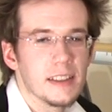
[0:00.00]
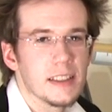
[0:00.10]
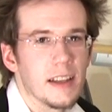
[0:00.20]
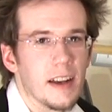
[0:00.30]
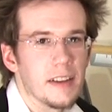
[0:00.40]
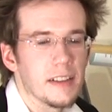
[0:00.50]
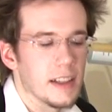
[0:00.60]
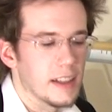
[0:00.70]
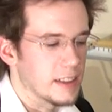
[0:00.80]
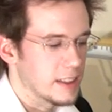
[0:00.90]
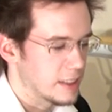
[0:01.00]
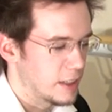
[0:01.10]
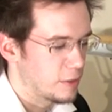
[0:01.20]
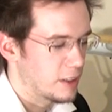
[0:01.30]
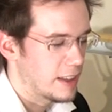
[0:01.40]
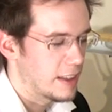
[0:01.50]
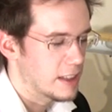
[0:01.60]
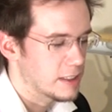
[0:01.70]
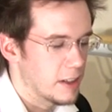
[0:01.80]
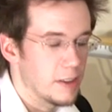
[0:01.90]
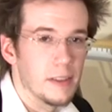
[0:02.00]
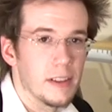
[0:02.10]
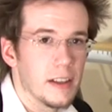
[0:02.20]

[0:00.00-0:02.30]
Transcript: see how you're like listening for that last note?